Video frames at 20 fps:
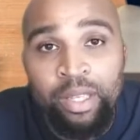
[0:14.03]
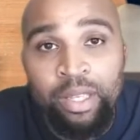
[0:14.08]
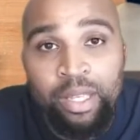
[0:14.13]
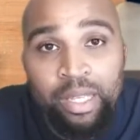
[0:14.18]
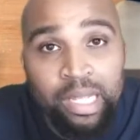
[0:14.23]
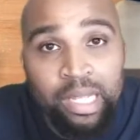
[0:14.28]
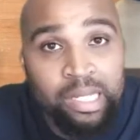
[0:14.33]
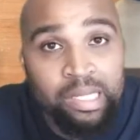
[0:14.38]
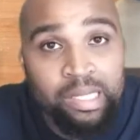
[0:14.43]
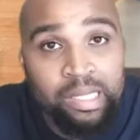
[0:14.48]

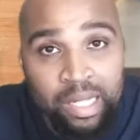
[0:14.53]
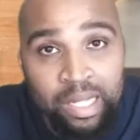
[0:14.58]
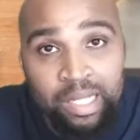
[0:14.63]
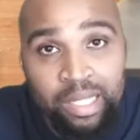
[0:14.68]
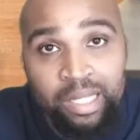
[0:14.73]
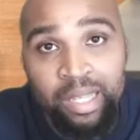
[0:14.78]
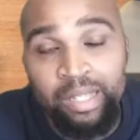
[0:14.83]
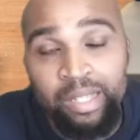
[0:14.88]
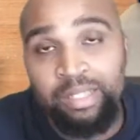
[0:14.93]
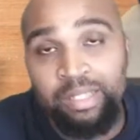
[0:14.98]
is
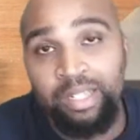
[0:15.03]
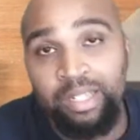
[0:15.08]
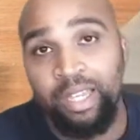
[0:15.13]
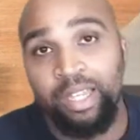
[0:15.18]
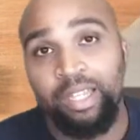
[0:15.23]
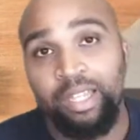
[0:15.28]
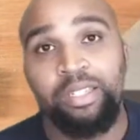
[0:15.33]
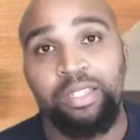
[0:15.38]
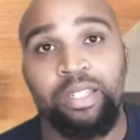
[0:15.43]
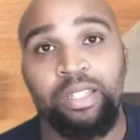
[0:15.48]
in
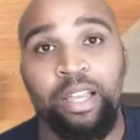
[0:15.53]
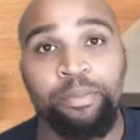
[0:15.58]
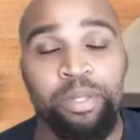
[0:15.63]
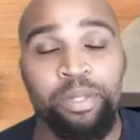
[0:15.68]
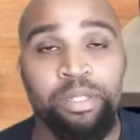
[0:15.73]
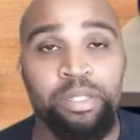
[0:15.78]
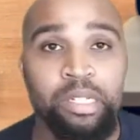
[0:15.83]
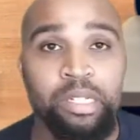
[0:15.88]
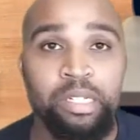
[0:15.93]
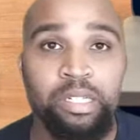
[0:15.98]
education. I've
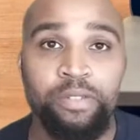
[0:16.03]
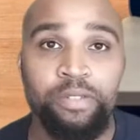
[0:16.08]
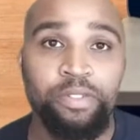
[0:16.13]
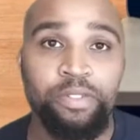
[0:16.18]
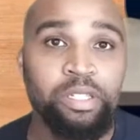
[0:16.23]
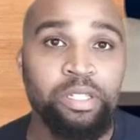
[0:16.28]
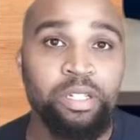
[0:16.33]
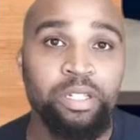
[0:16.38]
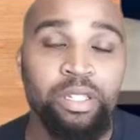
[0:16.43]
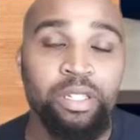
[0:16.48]
been teaching for
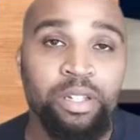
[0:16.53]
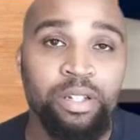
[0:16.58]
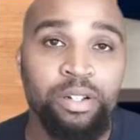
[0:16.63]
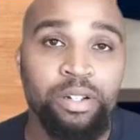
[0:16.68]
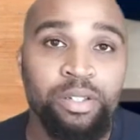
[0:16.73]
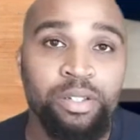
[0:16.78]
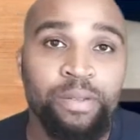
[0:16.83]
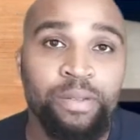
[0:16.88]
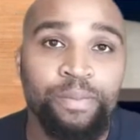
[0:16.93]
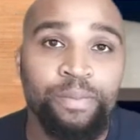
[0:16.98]
10
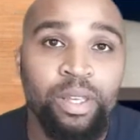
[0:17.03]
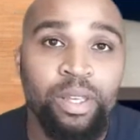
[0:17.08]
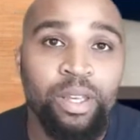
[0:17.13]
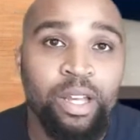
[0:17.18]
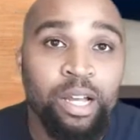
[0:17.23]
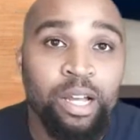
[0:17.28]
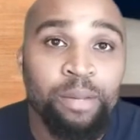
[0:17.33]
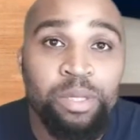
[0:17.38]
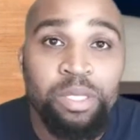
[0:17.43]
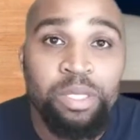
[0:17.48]
years,
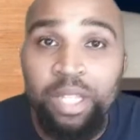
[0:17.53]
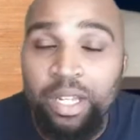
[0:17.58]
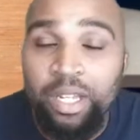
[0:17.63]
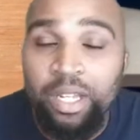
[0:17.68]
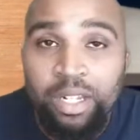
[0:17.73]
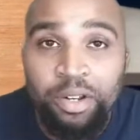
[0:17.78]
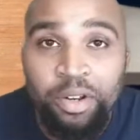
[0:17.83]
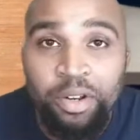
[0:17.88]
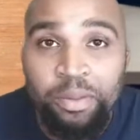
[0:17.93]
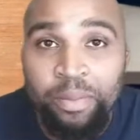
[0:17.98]

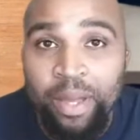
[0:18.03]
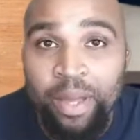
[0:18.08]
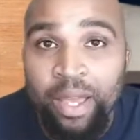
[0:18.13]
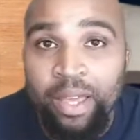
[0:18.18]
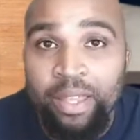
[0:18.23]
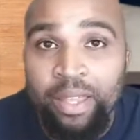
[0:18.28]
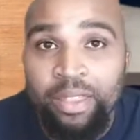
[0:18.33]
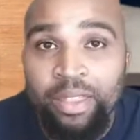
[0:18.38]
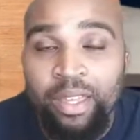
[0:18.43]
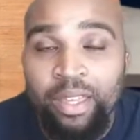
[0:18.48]
secondary
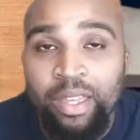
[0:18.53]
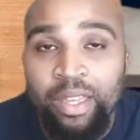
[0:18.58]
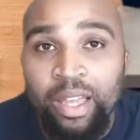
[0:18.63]
math.